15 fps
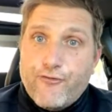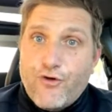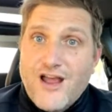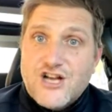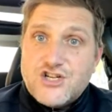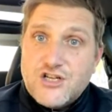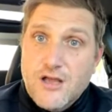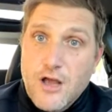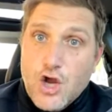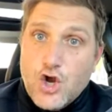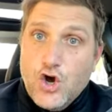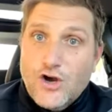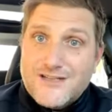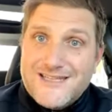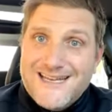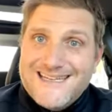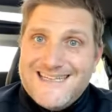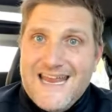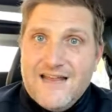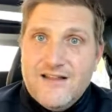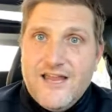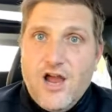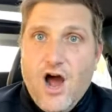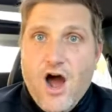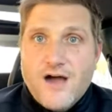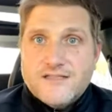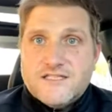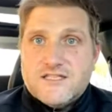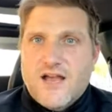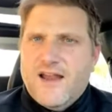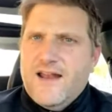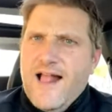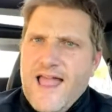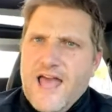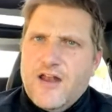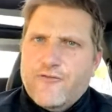fresh, cooked daily on site,